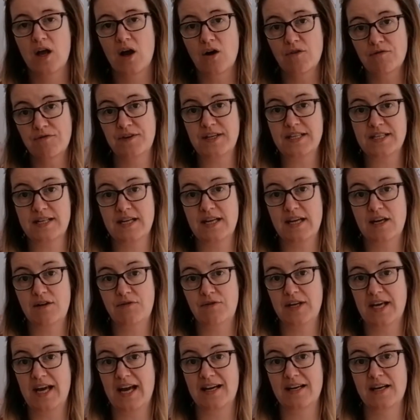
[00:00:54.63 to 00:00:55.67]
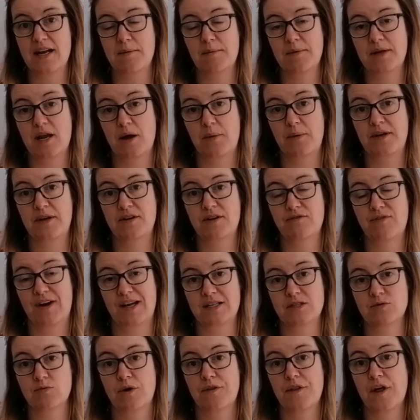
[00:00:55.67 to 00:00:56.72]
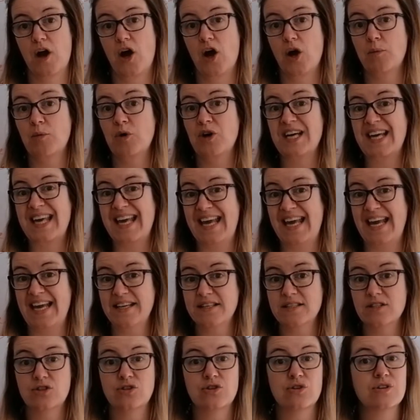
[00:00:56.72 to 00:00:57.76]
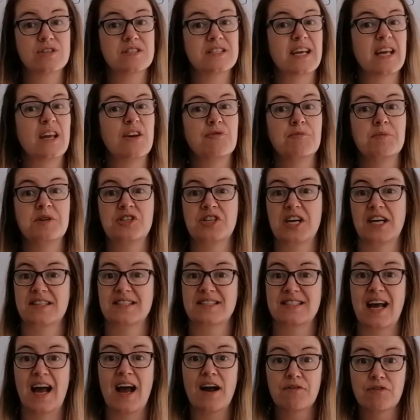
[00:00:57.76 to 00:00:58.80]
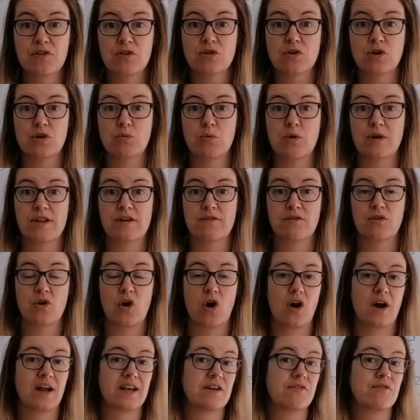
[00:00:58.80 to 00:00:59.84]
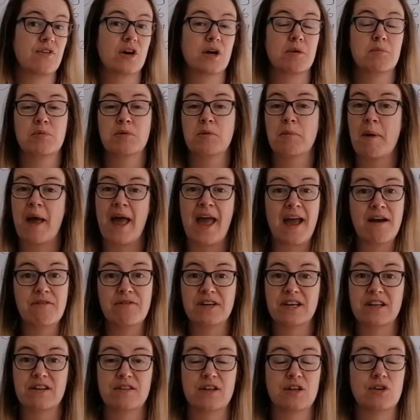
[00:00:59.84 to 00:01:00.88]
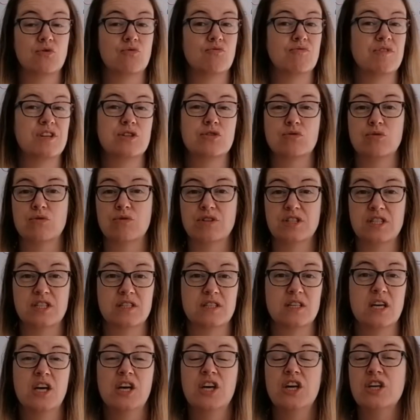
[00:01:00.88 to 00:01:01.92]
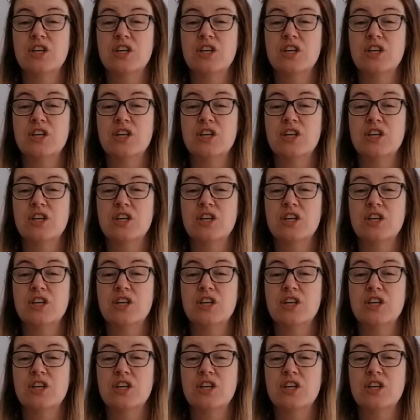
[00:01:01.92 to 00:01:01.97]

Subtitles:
Obviously, if you can, let me know in advance what the homework is, just to give me a chance to have a look at what they've got and if I can prepare anything or resources,